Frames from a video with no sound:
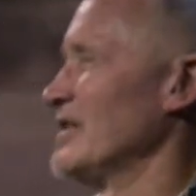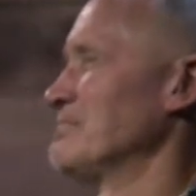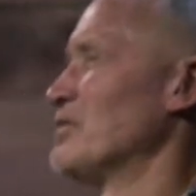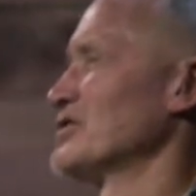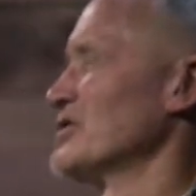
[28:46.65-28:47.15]
It
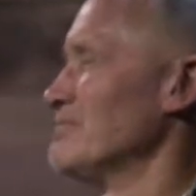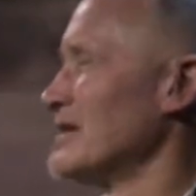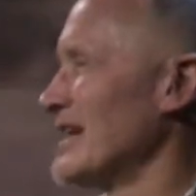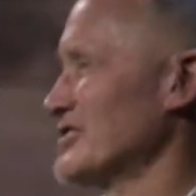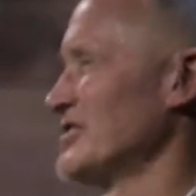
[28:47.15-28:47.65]
brings a
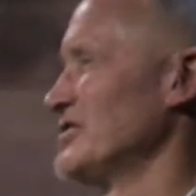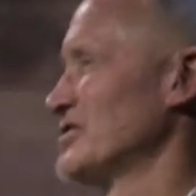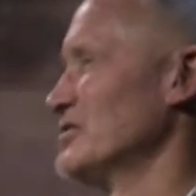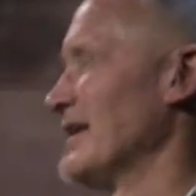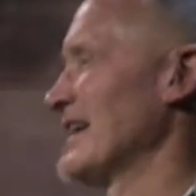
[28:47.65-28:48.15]
blessing
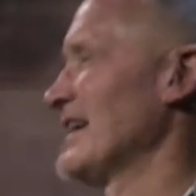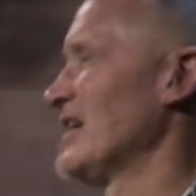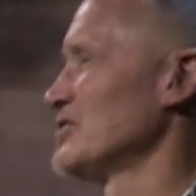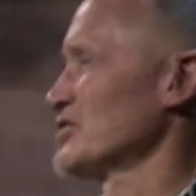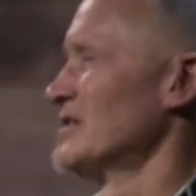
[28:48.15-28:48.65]
to my
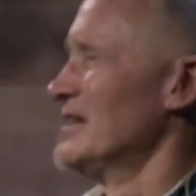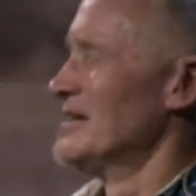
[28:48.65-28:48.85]
house,